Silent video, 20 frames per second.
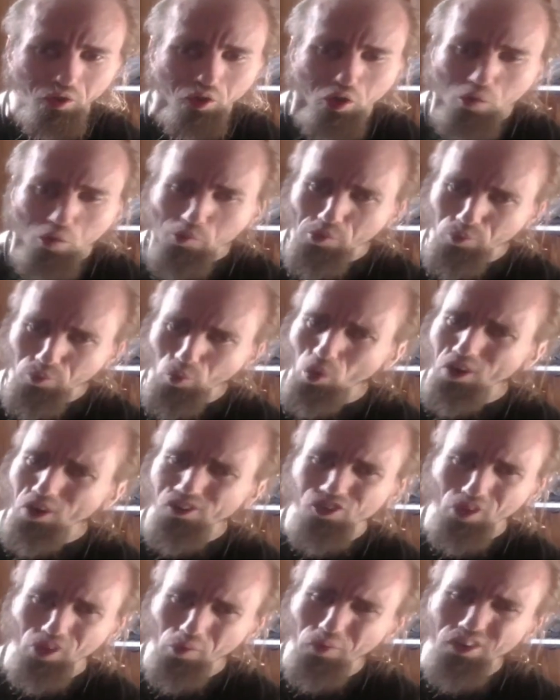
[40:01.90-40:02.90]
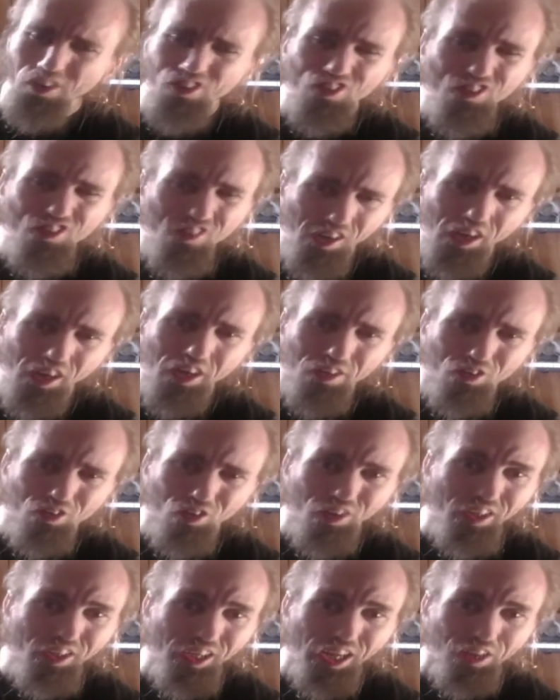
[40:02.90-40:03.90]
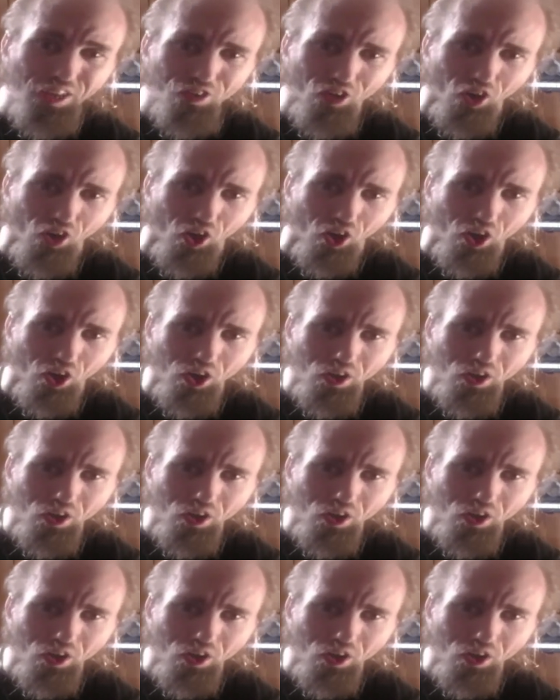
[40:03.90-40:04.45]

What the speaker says: before someone seriously gets hurt.